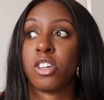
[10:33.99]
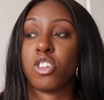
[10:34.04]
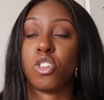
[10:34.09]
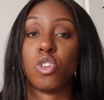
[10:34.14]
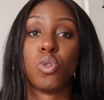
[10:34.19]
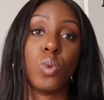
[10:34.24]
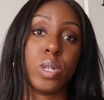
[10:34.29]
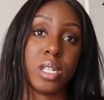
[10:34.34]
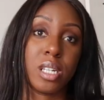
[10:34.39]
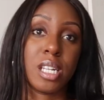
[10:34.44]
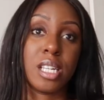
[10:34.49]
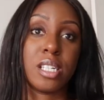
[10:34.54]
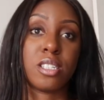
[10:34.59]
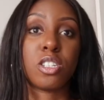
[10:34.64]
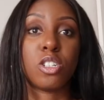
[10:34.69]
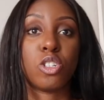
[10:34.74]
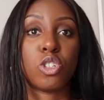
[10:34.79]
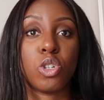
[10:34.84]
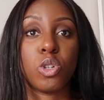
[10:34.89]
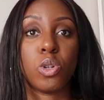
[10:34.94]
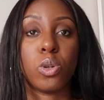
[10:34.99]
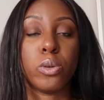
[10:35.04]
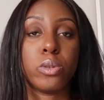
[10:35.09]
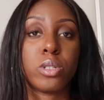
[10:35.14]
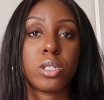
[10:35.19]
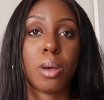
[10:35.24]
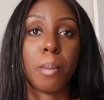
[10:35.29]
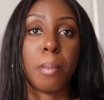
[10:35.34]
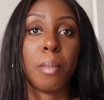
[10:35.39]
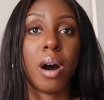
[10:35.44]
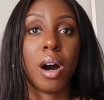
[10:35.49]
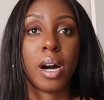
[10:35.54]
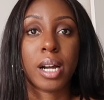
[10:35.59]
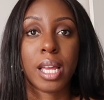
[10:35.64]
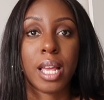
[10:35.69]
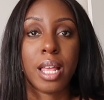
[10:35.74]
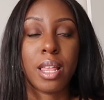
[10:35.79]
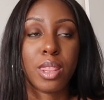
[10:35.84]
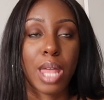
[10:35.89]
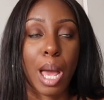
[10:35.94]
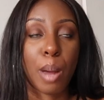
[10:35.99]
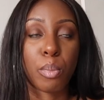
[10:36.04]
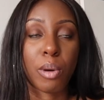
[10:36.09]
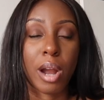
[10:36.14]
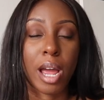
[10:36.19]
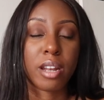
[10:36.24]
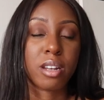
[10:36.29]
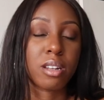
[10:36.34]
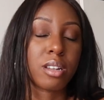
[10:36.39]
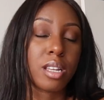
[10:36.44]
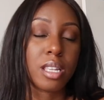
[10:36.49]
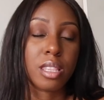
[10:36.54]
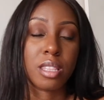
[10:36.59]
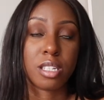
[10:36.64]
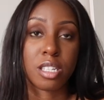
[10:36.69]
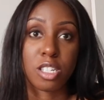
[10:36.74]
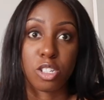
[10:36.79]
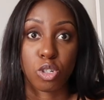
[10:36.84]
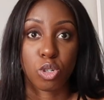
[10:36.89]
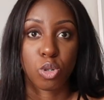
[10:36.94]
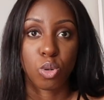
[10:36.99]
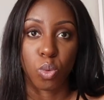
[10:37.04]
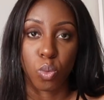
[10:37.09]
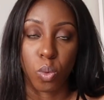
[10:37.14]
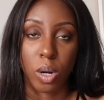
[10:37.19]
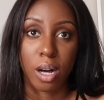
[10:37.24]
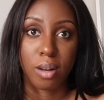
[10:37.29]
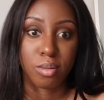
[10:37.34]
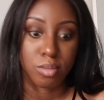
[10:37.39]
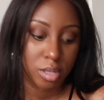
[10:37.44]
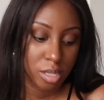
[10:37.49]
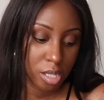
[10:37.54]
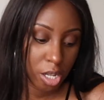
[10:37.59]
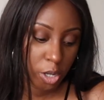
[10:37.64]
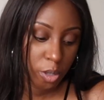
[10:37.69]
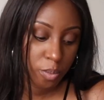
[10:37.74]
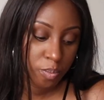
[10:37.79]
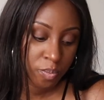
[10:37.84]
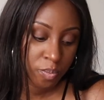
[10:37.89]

you would need to do to market that brand in the digital world. So,